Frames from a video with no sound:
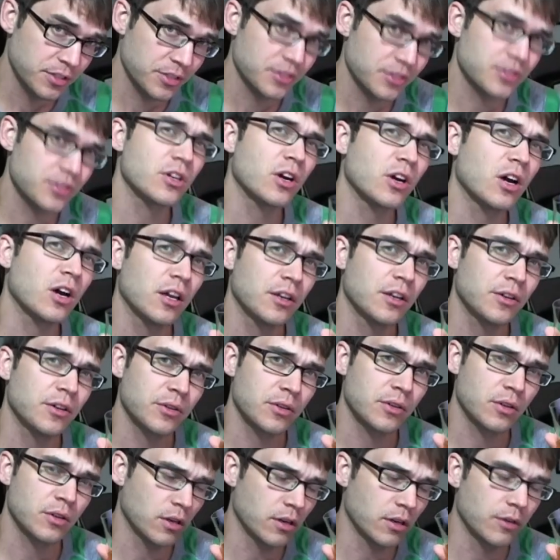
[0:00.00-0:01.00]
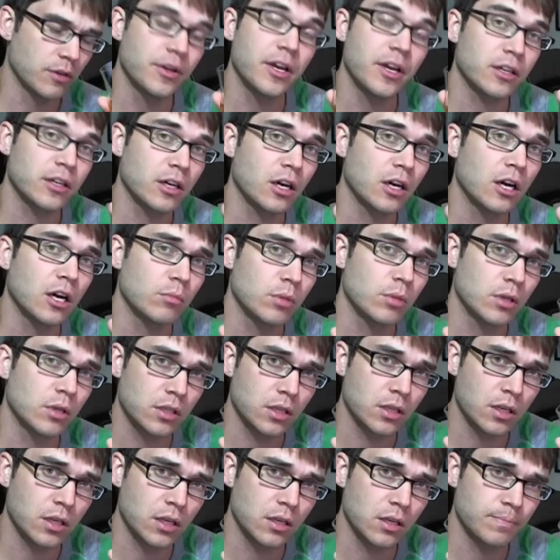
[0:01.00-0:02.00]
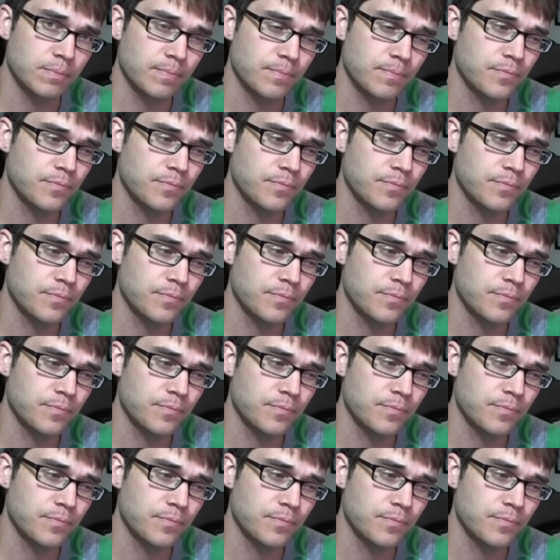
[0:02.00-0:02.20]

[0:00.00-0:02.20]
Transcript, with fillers: is gone or not gone, but uh,